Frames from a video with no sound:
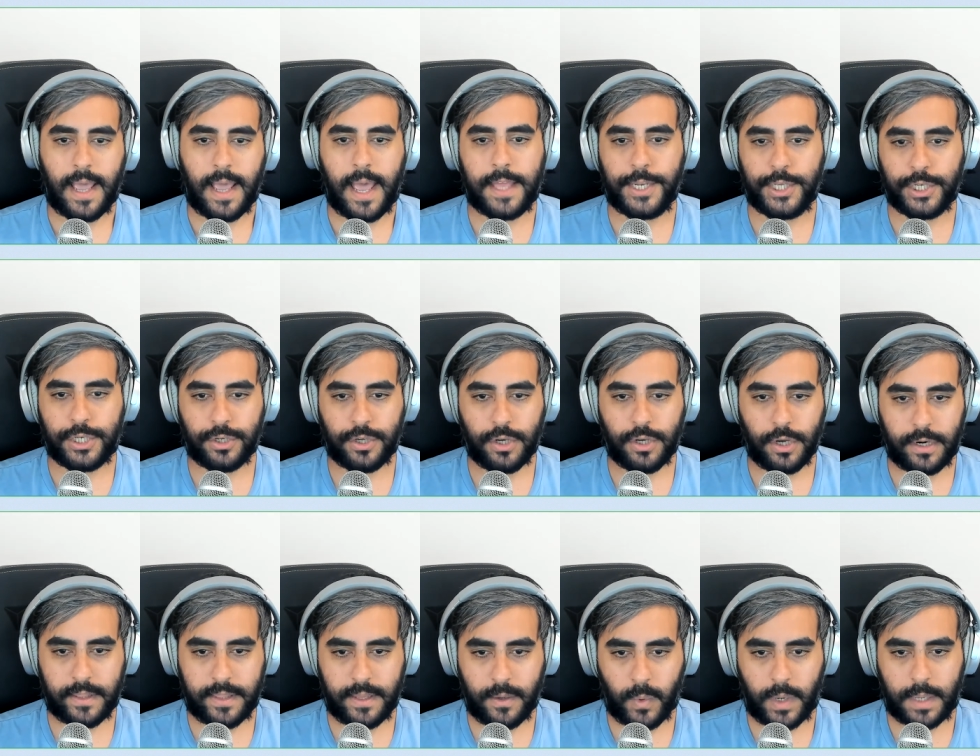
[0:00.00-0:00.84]
And you could
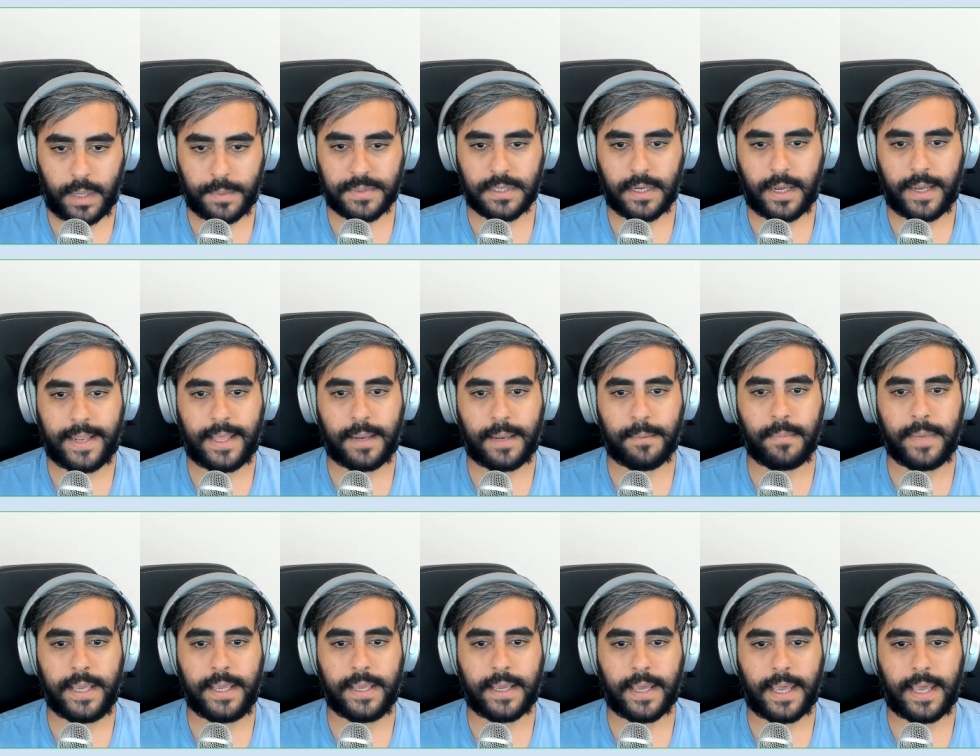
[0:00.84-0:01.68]
go to their website and
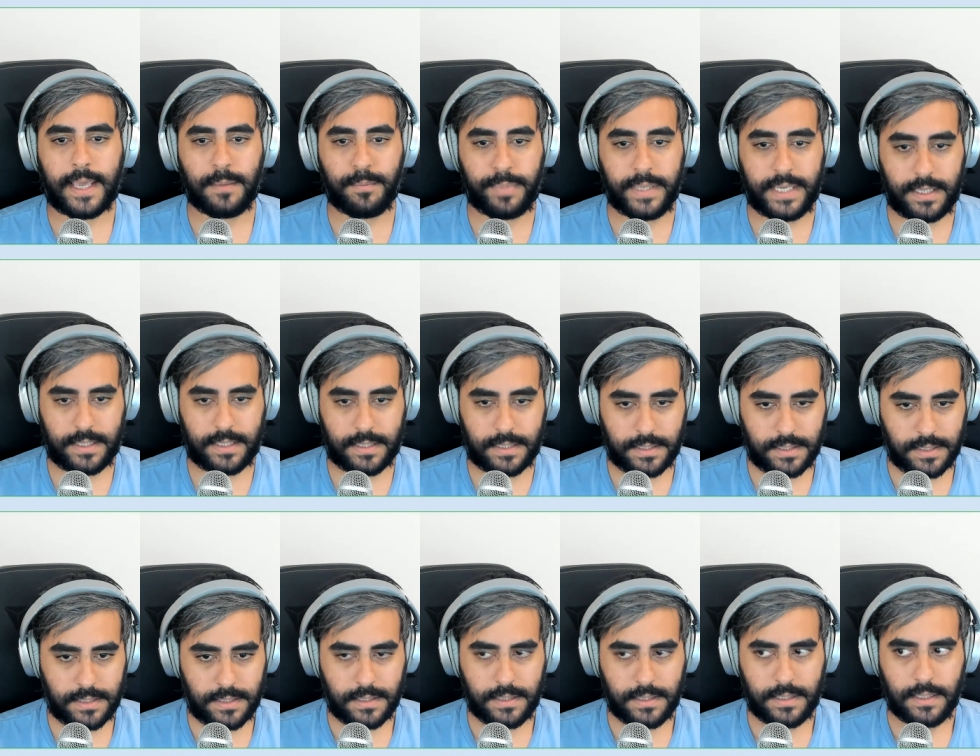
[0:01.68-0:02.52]
make a
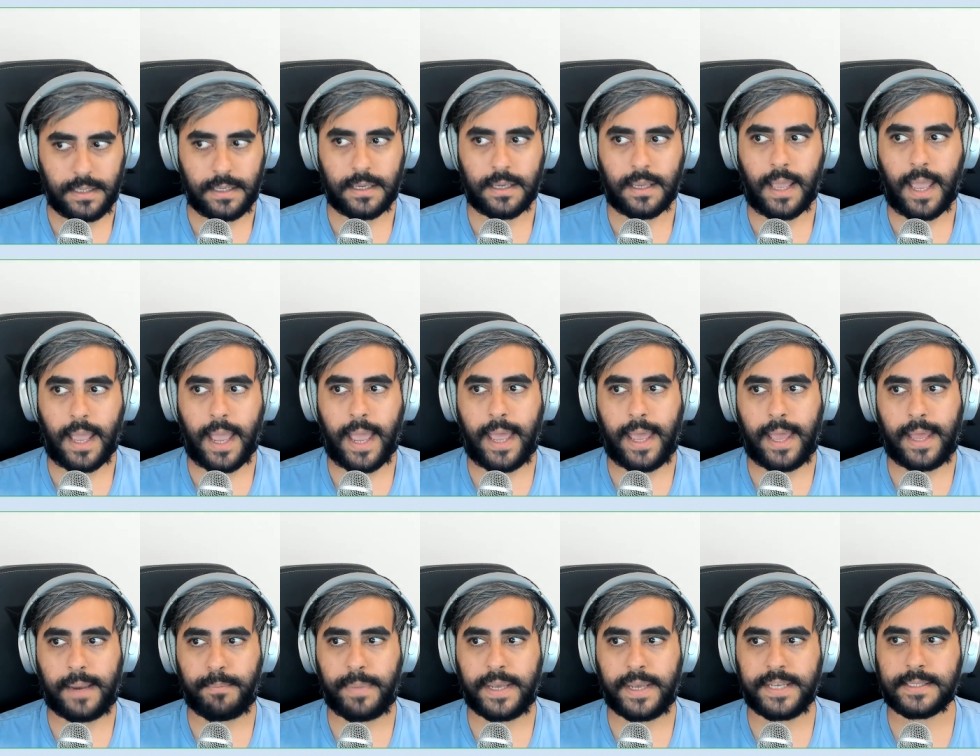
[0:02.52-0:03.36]
bid
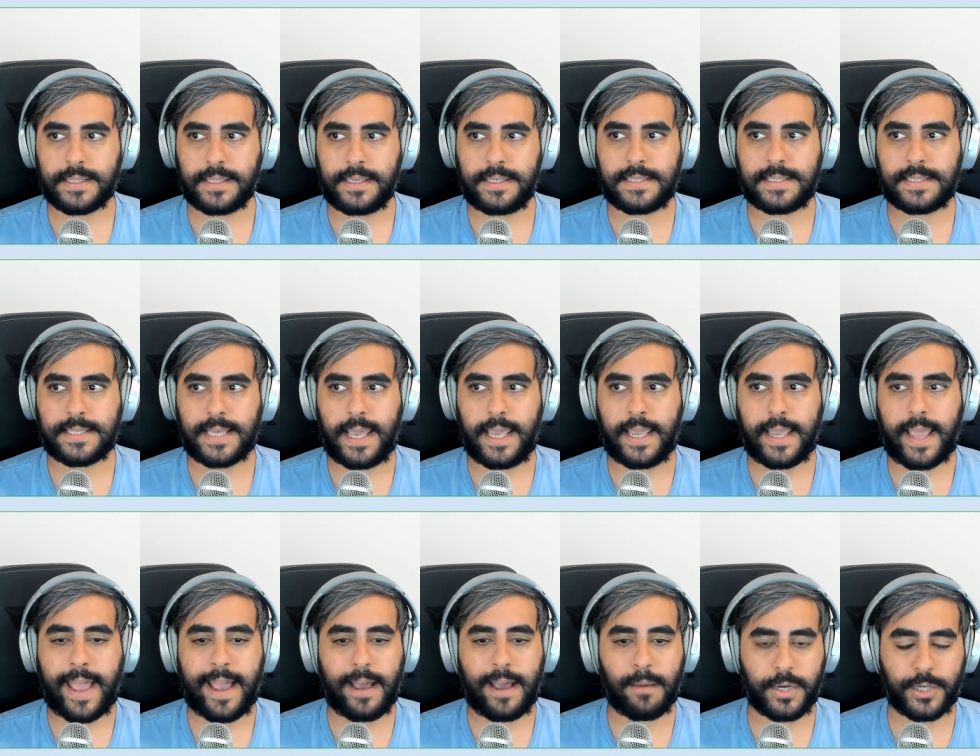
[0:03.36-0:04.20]
and basically
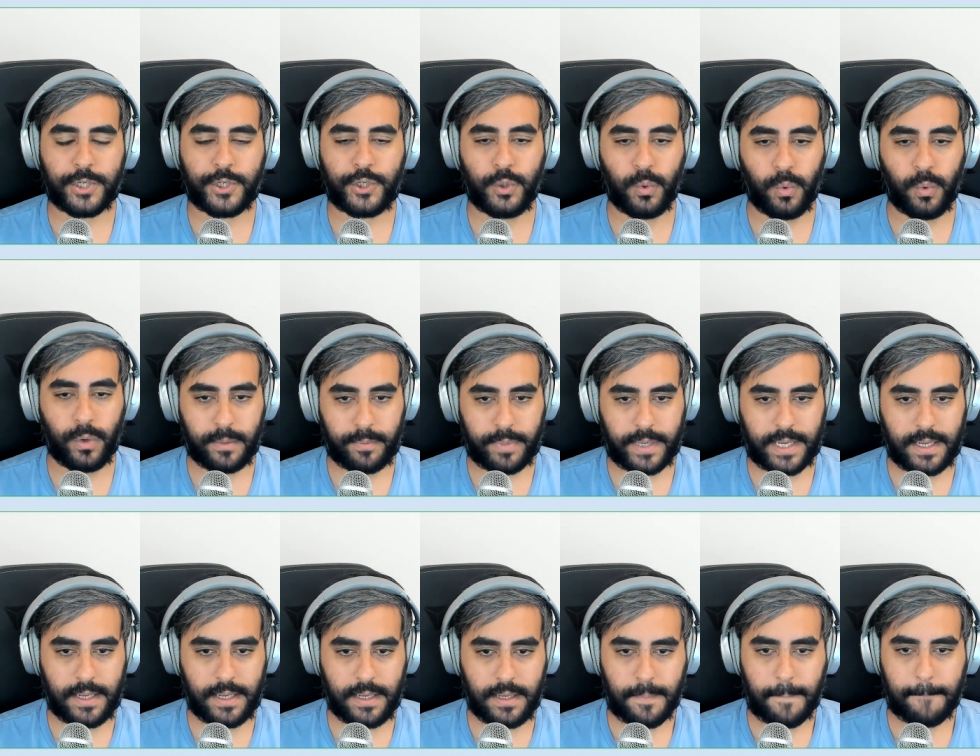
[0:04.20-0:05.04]
saying how much you want to
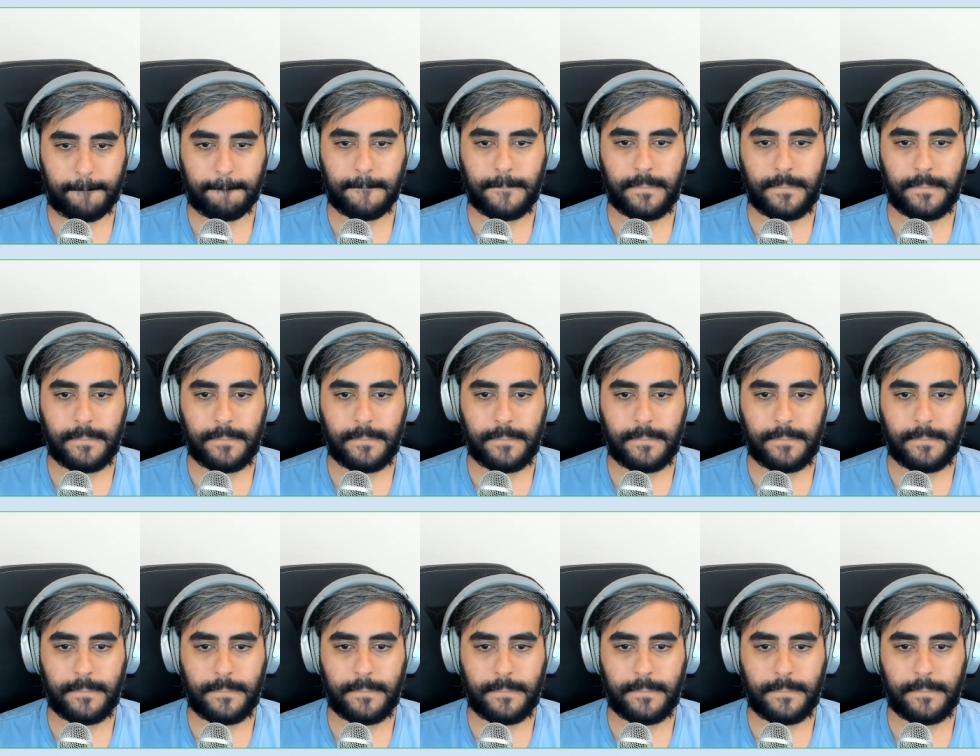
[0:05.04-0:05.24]
pay.